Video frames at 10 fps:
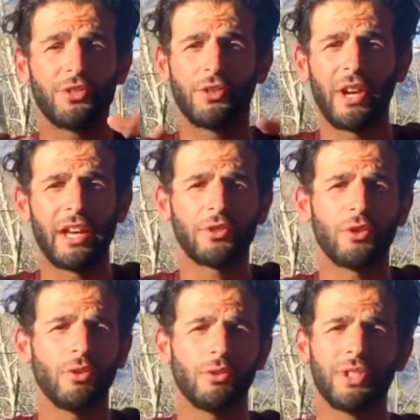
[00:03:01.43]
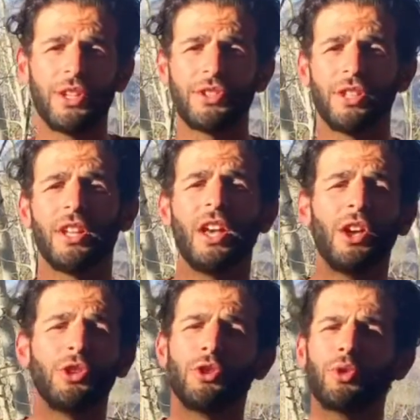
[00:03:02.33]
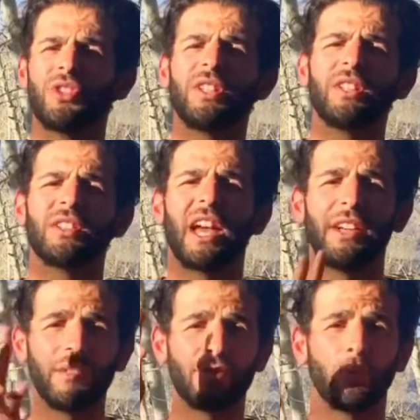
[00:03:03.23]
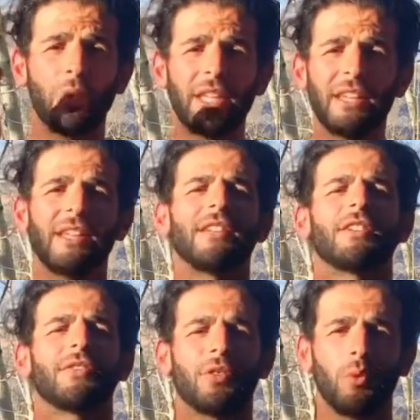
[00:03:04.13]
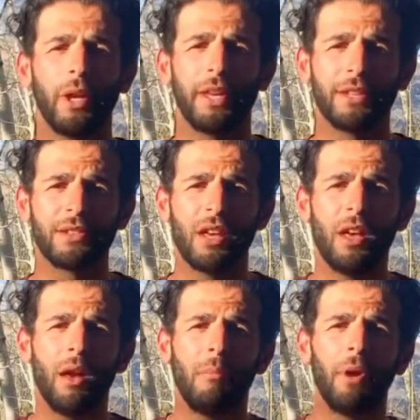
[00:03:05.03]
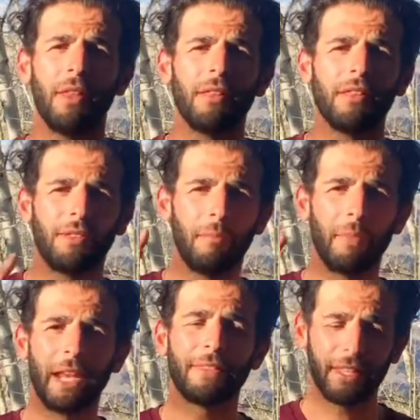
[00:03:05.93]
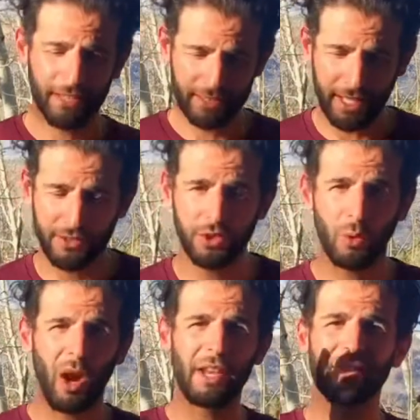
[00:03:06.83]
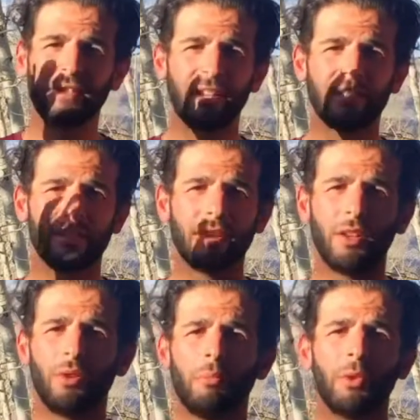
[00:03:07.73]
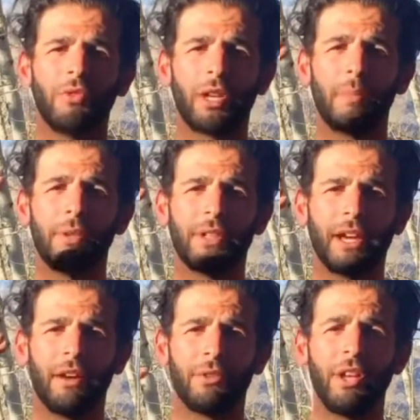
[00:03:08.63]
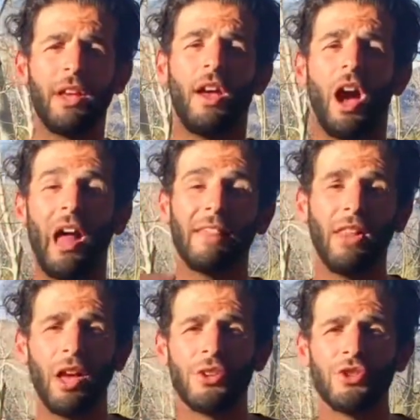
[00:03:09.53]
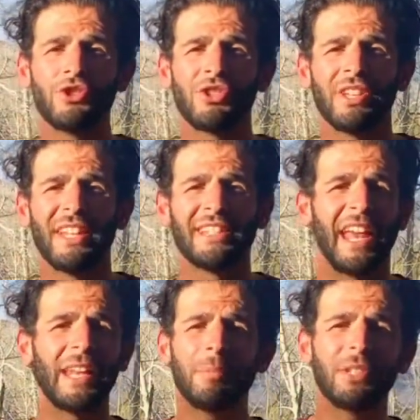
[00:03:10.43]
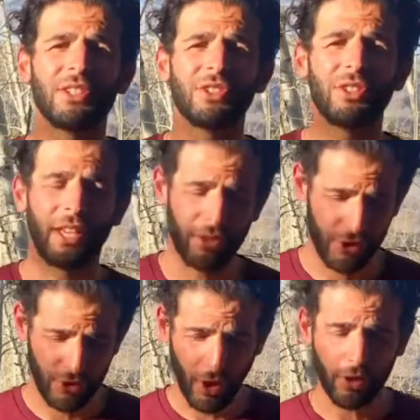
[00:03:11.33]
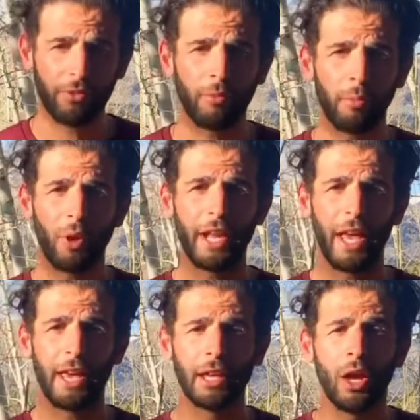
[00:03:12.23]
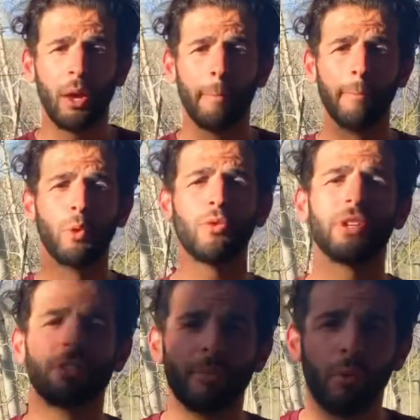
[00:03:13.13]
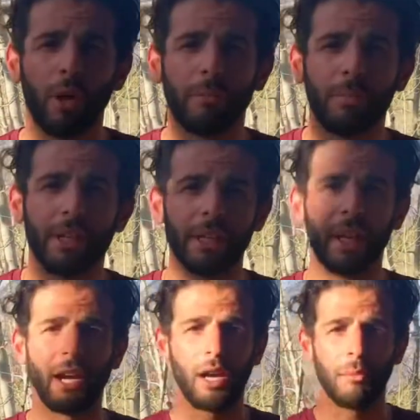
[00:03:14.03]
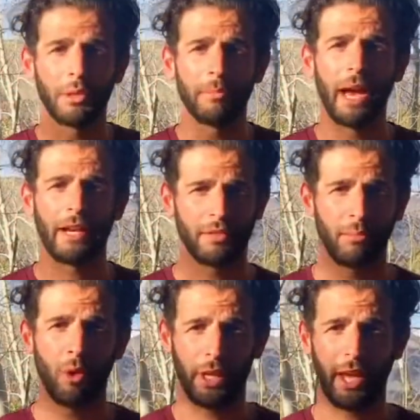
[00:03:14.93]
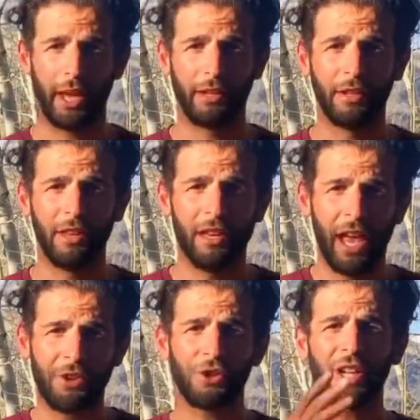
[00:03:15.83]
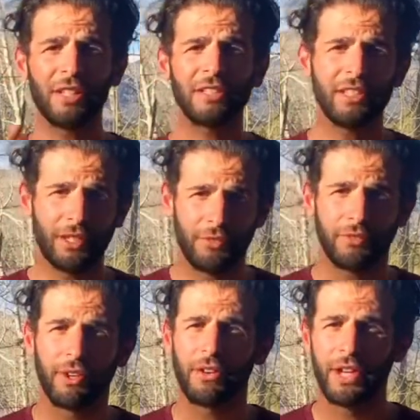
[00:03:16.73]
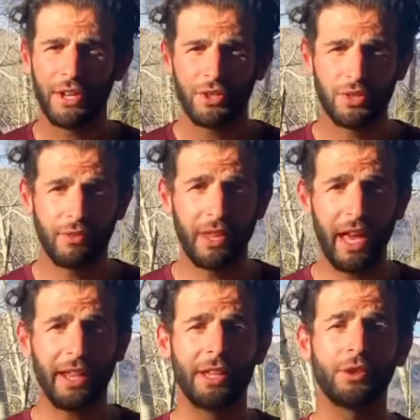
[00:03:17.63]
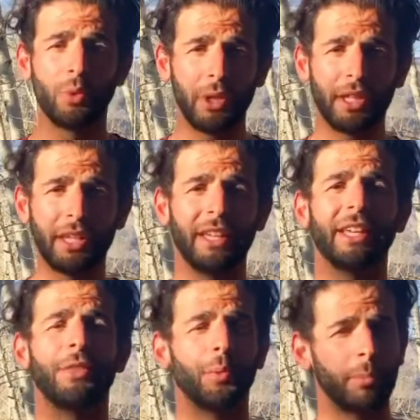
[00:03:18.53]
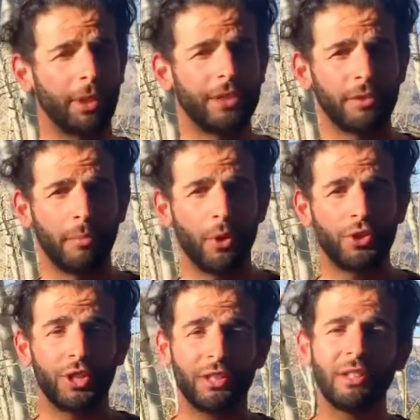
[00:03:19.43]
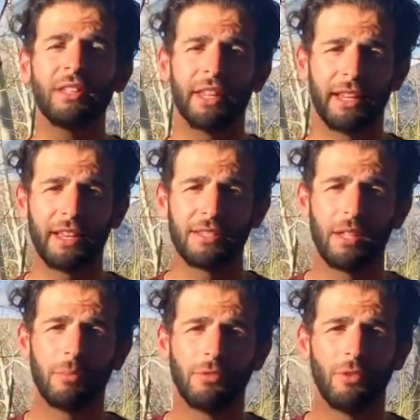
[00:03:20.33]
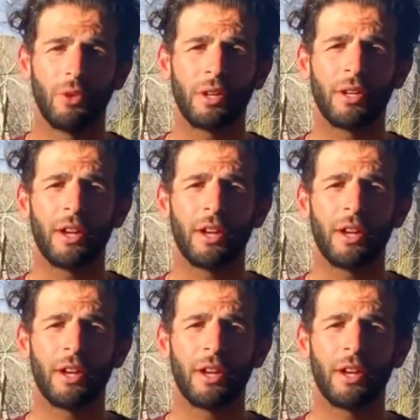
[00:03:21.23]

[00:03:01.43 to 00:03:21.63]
or external rotation. You'll see us kind of tweak it in different ways, but the main thing is that a squat is staying still, moving up and down. A lunge is any position that you're starting from point A, moving to point B, and coming back to point A. And you're going to see different variations of that and tweaking it in 3 planes of motion, like I said before.